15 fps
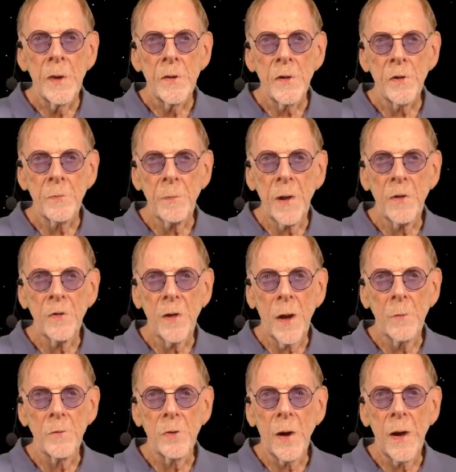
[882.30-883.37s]
The
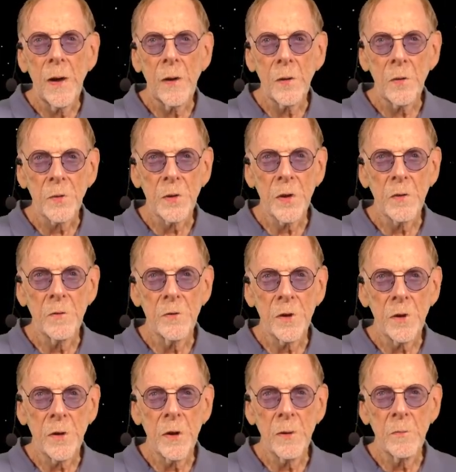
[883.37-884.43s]
space-time triangle delivers
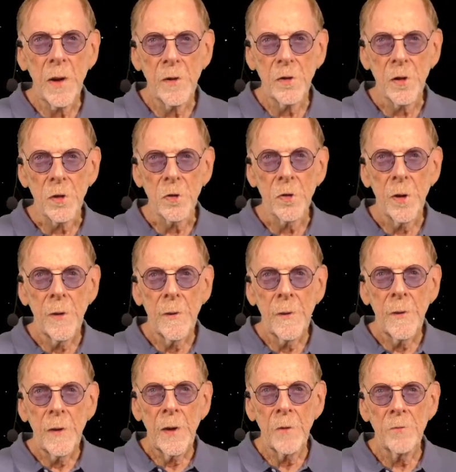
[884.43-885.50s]
a clear message.
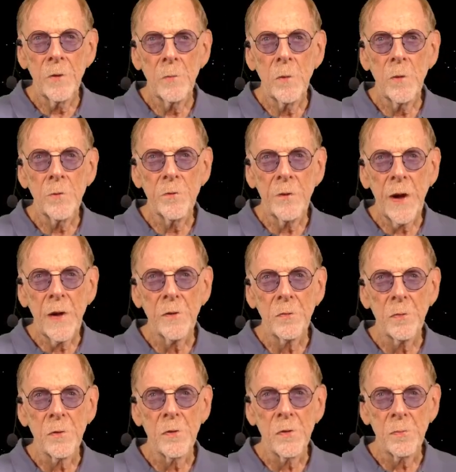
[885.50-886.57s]
If you move fast
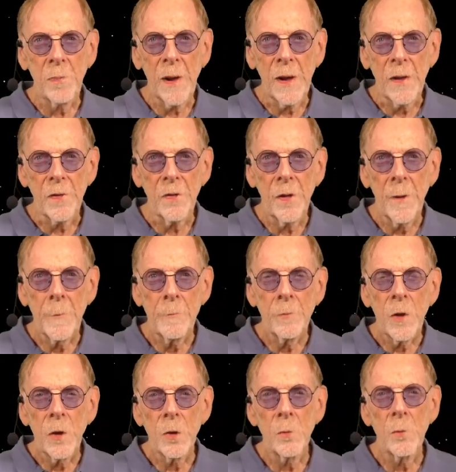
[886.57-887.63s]
through space,
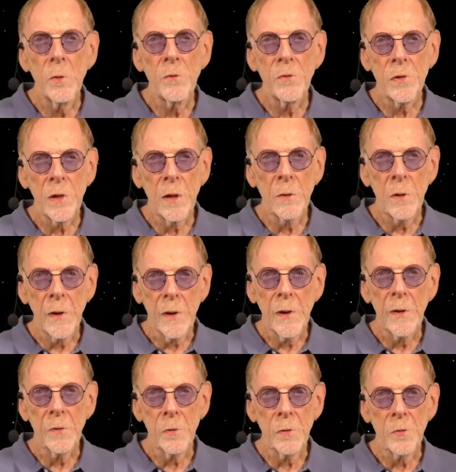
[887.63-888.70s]
you move
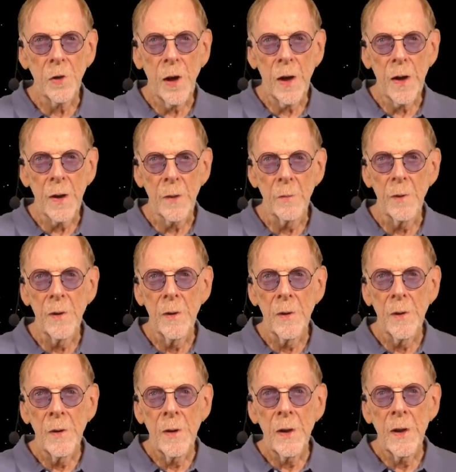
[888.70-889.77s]
slowly through time.
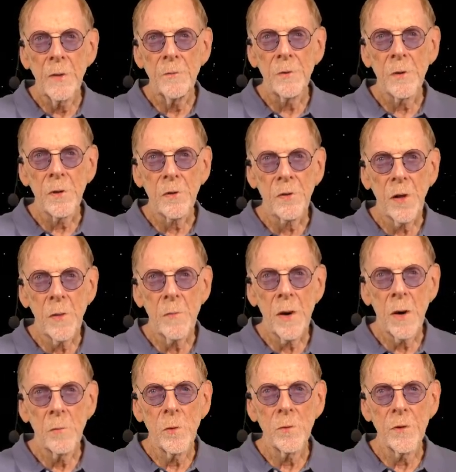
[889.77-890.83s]
And if you could
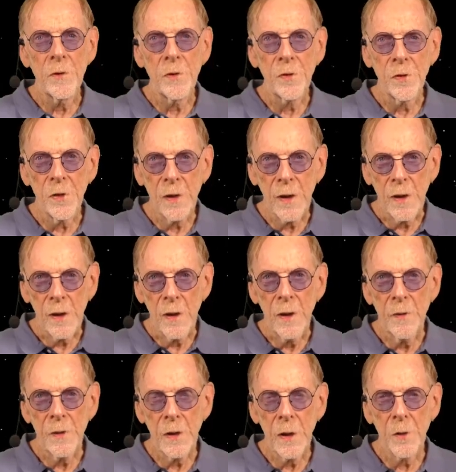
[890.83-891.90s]
somehow move at c,
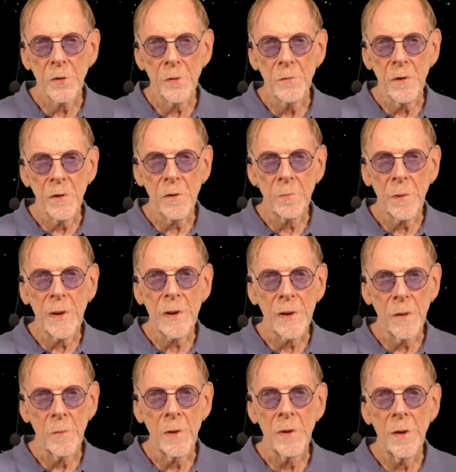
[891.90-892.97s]
the ultimate speed
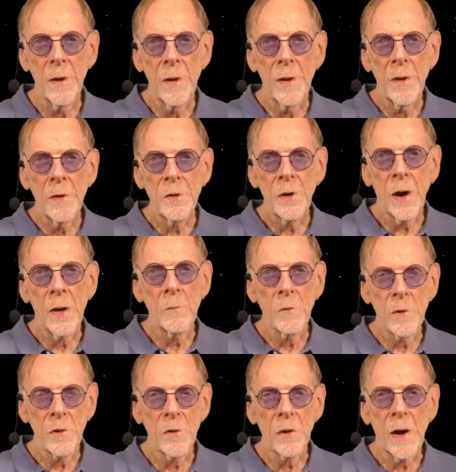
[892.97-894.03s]
limit, time
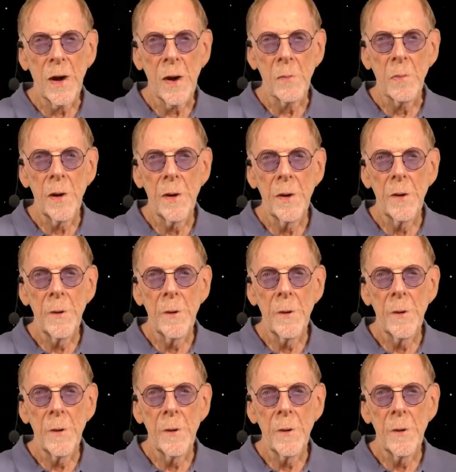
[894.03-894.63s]
would stop.